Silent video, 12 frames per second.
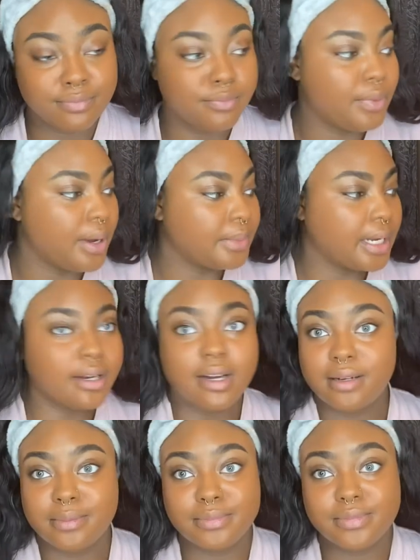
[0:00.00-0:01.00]

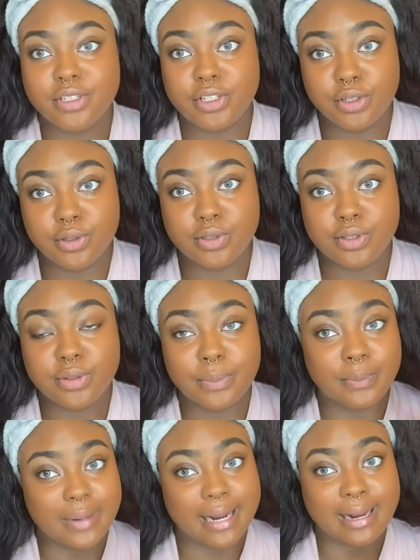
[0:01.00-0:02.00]
bomb.com to use
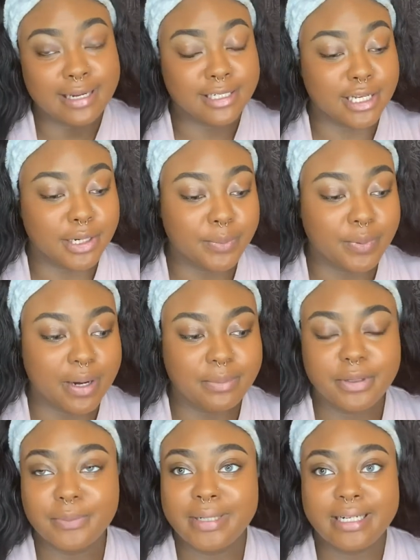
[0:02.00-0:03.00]
black eyeshadow
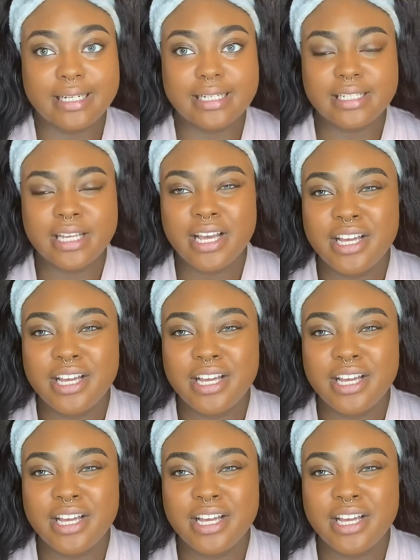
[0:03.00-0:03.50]
primer because